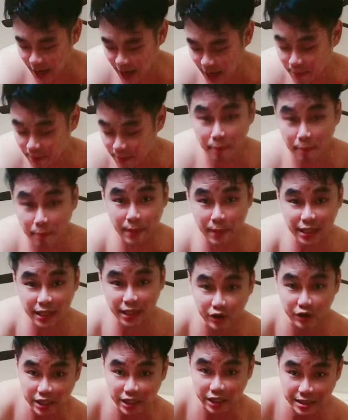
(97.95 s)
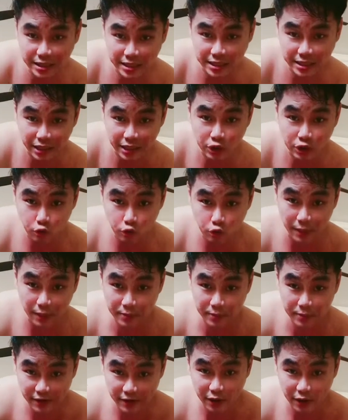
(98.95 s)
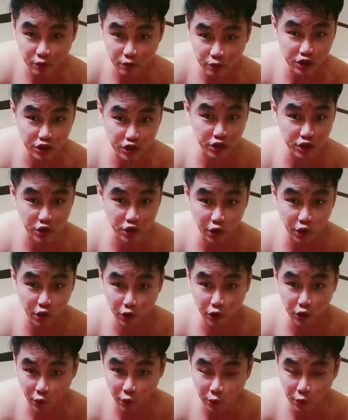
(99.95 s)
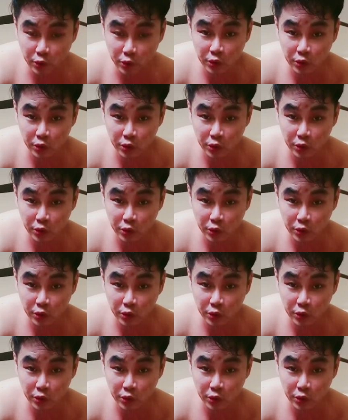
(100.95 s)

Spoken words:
the perpendicular distance to the pivot, which is your toe,